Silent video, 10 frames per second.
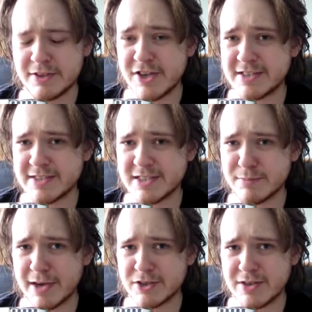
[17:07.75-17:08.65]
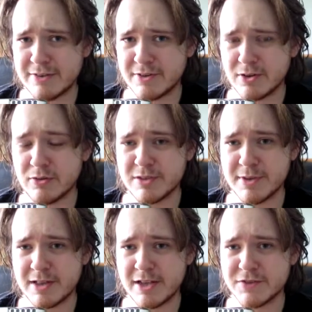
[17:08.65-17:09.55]
Genesis Mega Drive
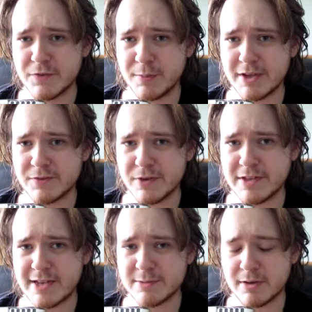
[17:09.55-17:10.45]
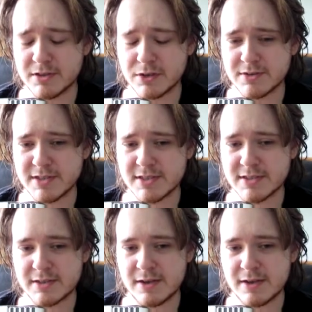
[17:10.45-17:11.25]
Ultimate Collection for PS3 and Xbox 360.